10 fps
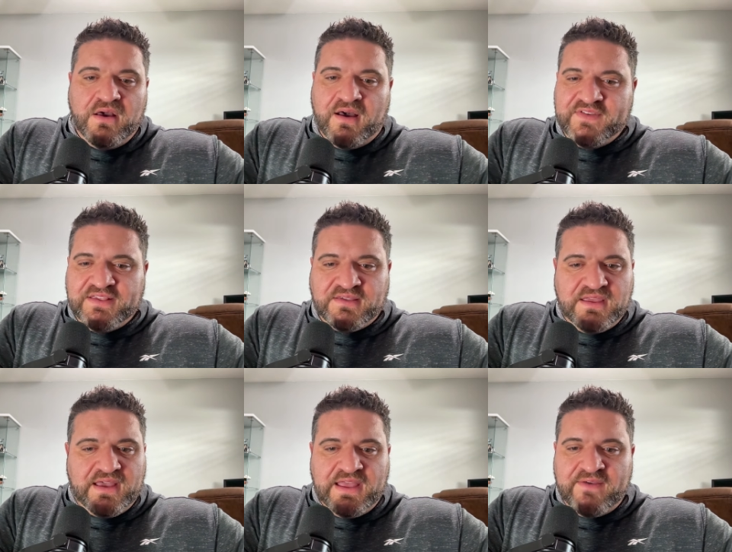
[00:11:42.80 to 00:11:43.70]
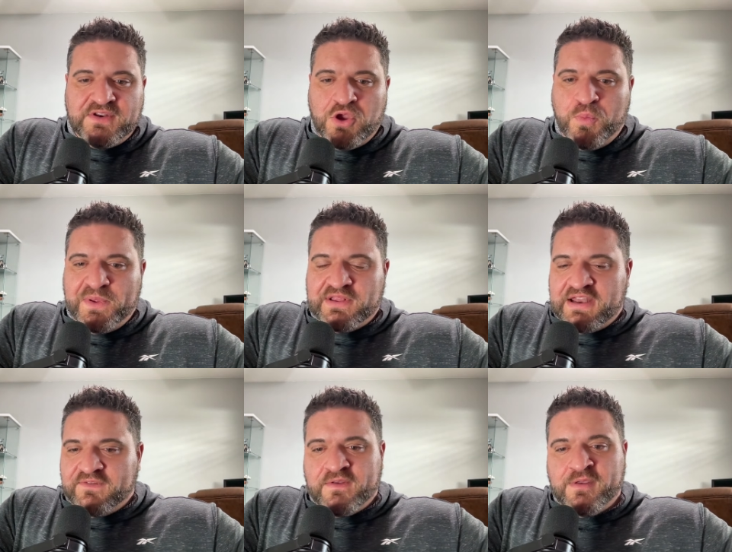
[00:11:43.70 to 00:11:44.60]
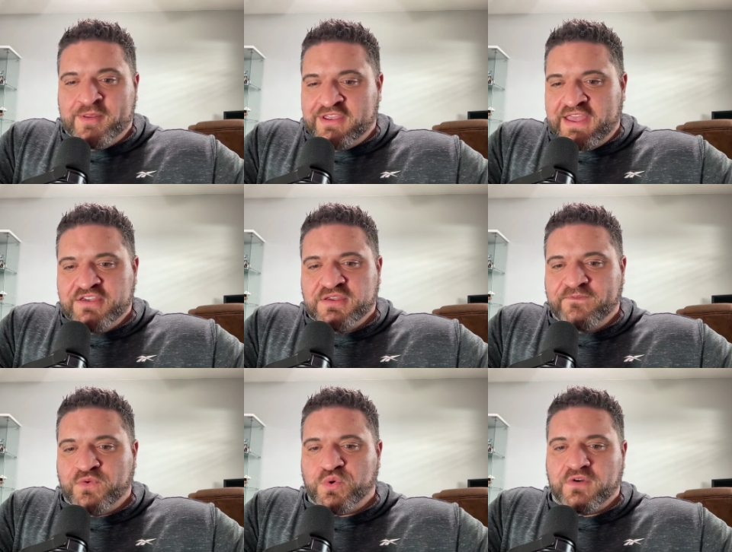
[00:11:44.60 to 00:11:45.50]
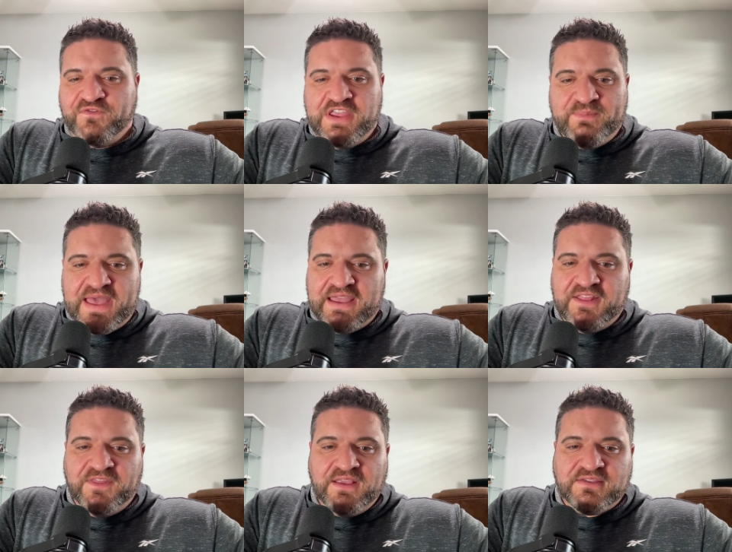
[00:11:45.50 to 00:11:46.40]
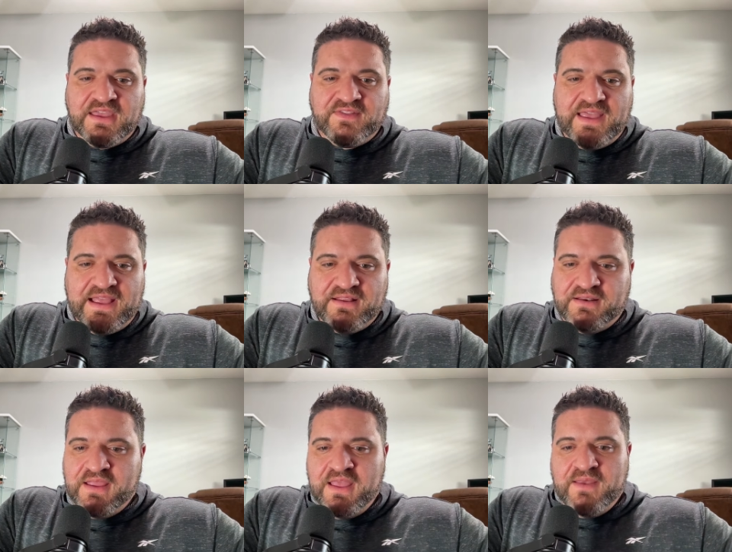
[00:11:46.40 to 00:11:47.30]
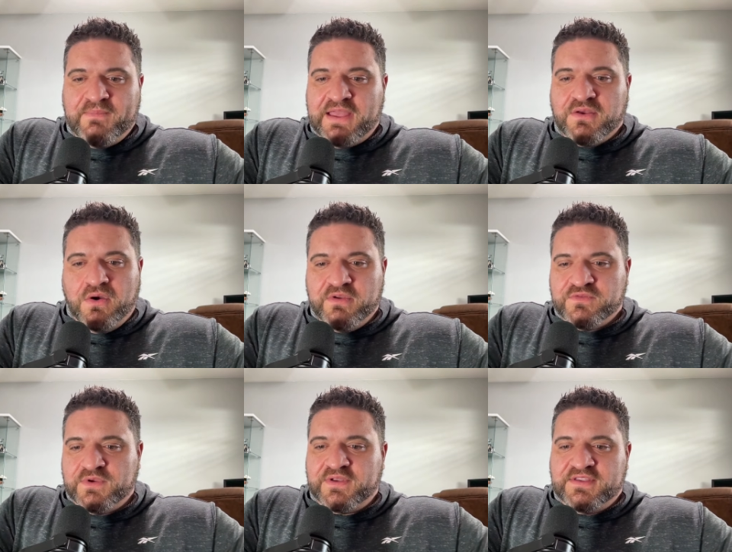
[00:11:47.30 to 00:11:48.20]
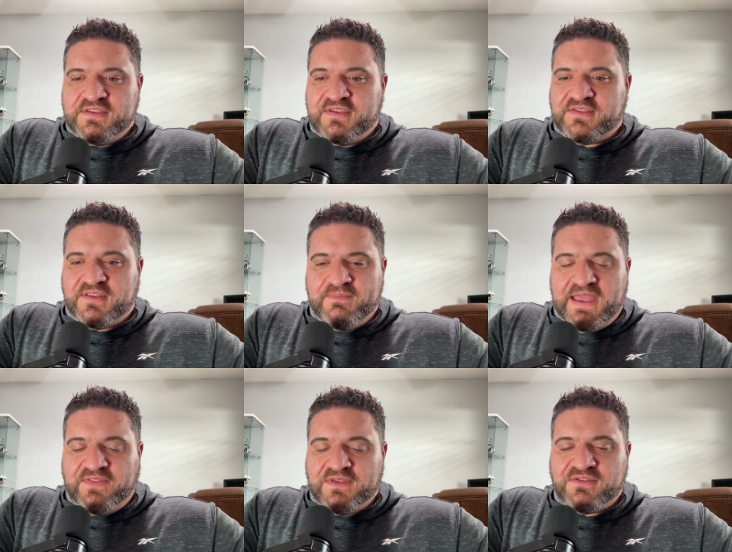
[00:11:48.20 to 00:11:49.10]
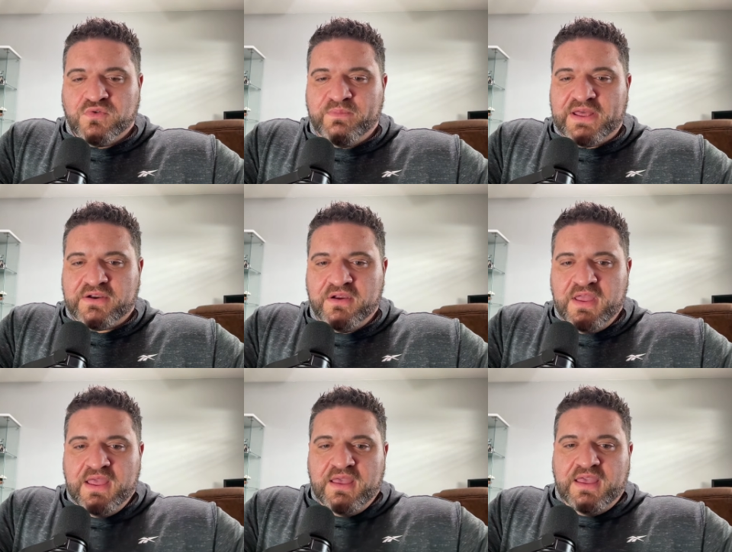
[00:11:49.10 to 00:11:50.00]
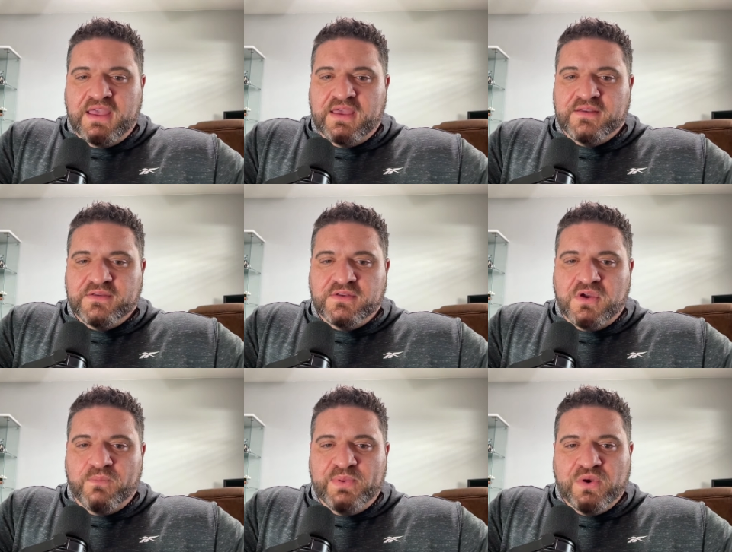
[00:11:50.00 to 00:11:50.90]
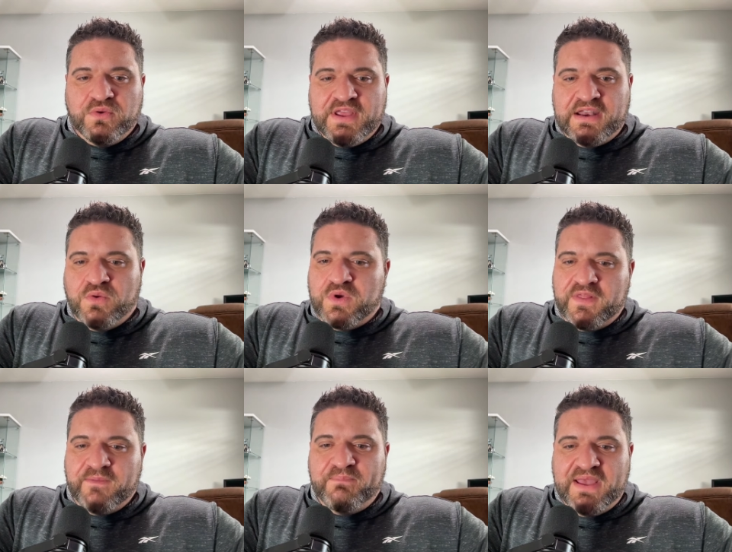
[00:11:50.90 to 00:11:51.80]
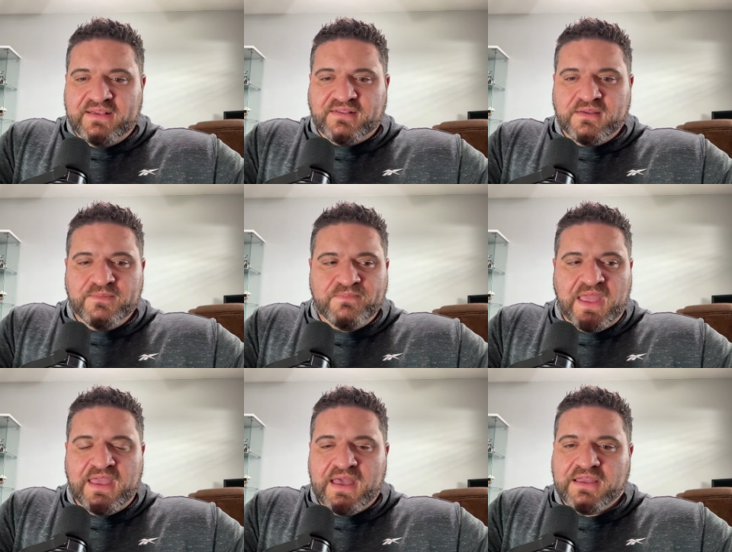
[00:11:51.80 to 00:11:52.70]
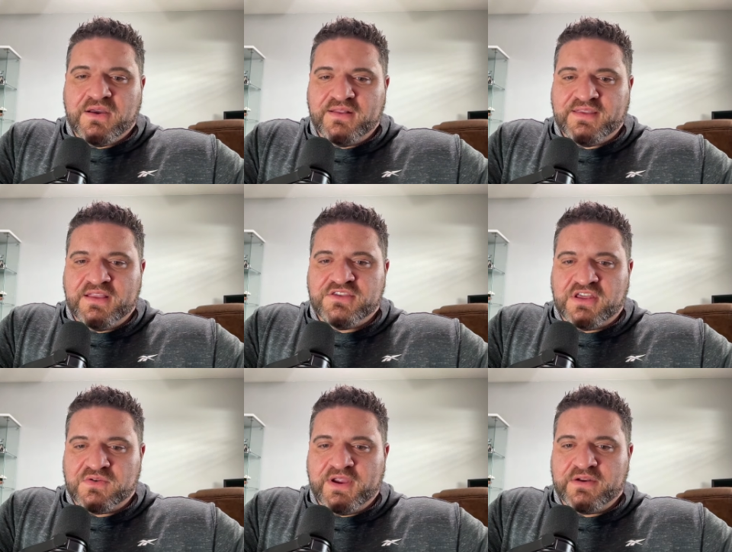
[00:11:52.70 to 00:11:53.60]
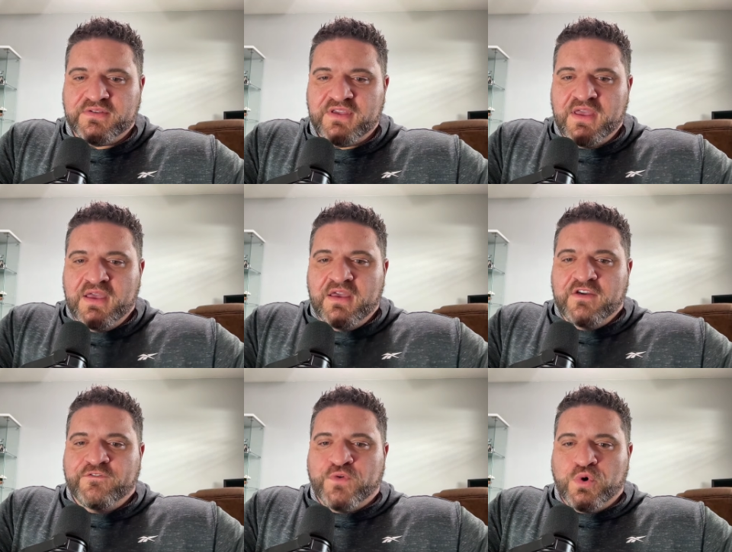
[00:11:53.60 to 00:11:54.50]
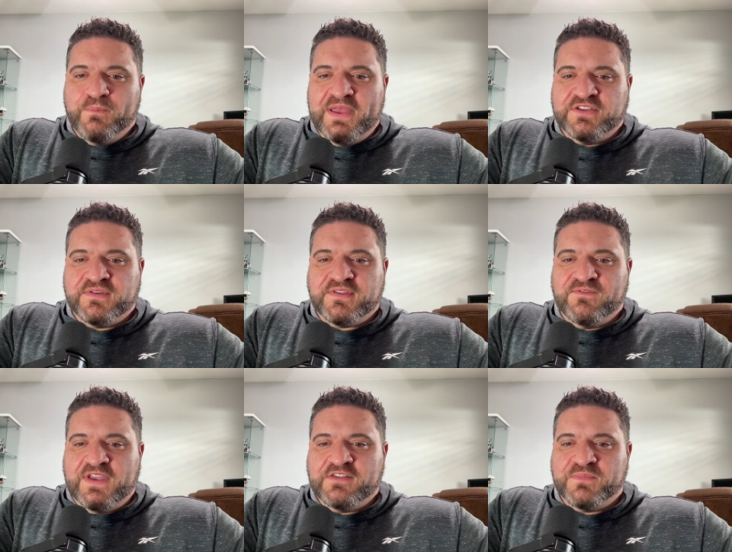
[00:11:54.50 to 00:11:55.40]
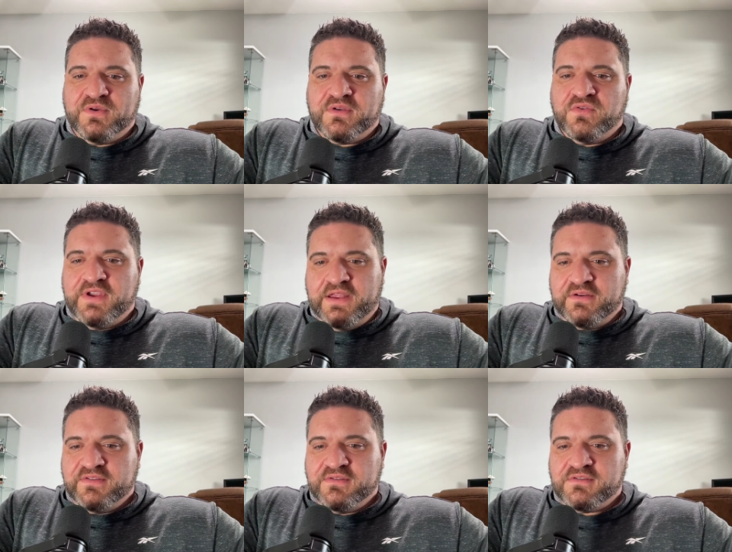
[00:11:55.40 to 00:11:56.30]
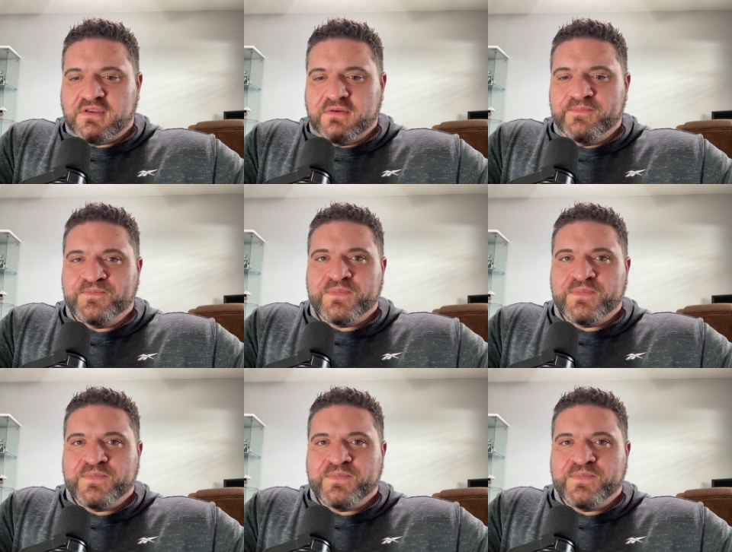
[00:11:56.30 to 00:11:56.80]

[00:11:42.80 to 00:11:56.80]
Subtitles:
obviously I have an open line of communication for feedback and things like that. And my goal is really to make this tool better and build kind of one of the best AI content generators for Pinterest and Facebook creators. So